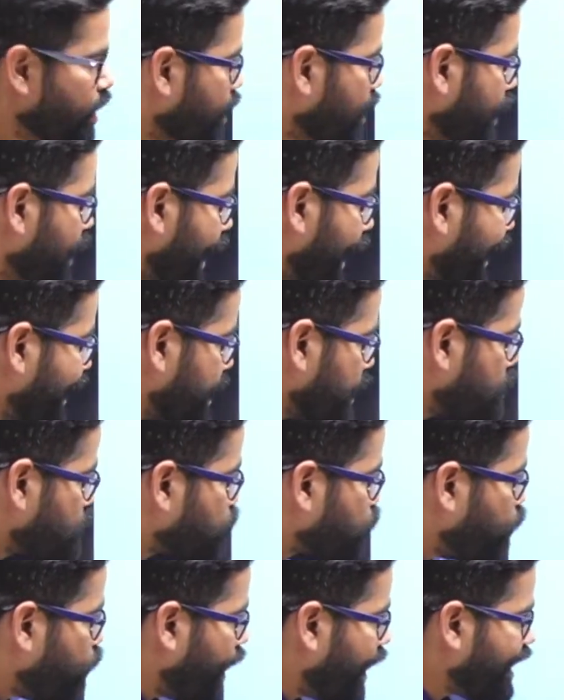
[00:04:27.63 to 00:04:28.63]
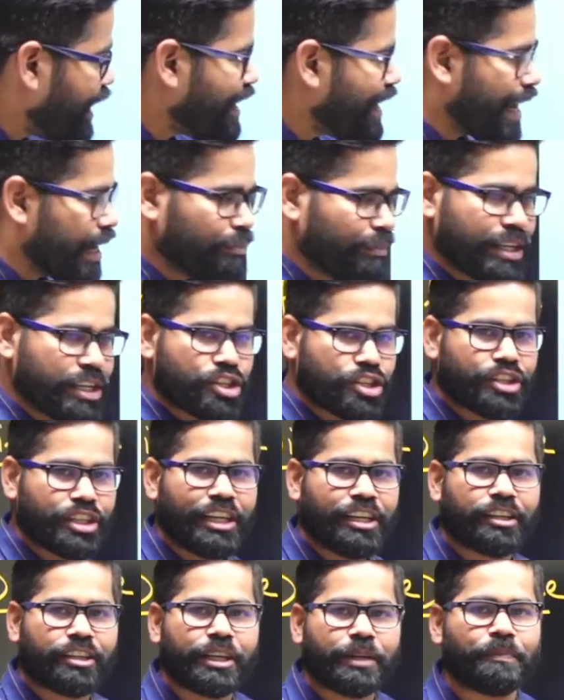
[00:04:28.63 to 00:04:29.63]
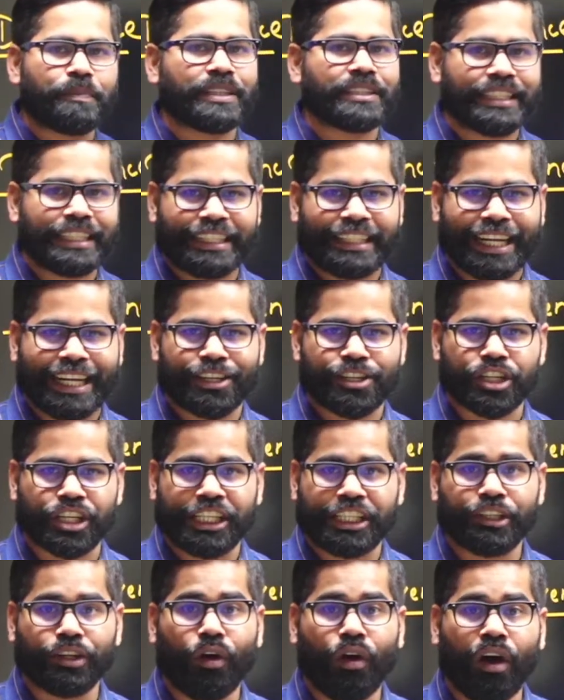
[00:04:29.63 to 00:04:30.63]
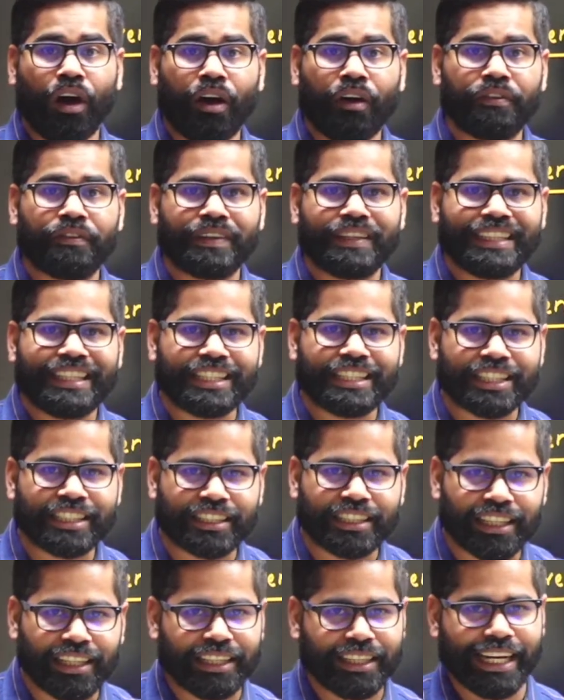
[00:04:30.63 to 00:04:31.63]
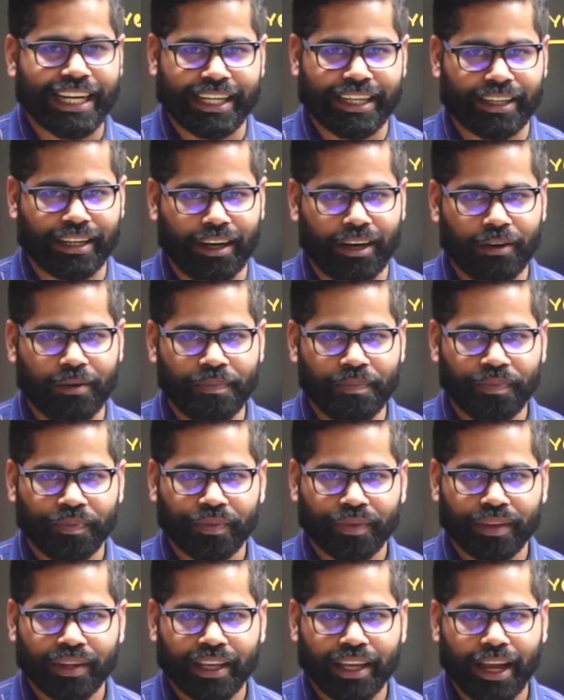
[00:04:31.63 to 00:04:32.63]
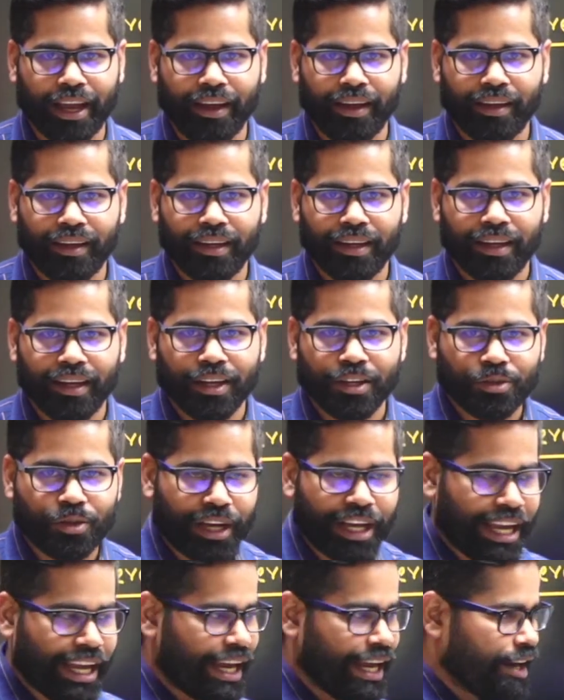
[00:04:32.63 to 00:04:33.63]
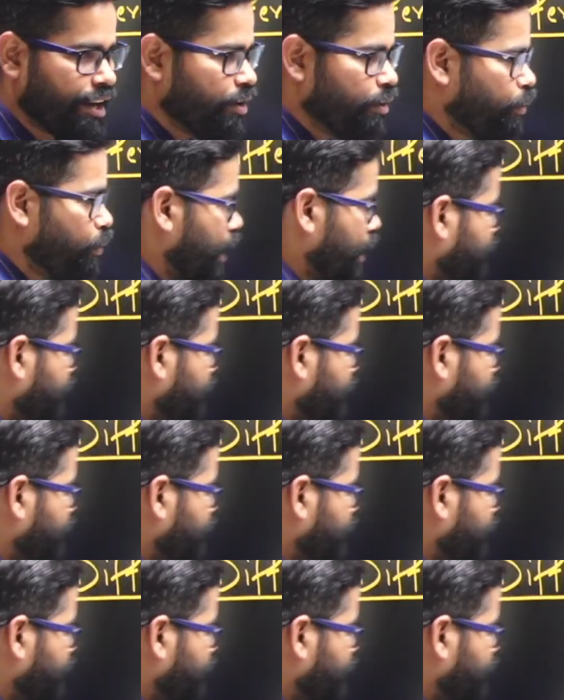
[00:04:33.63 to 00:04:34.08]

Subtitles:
it is one-dimensional representation of digital data. So here what we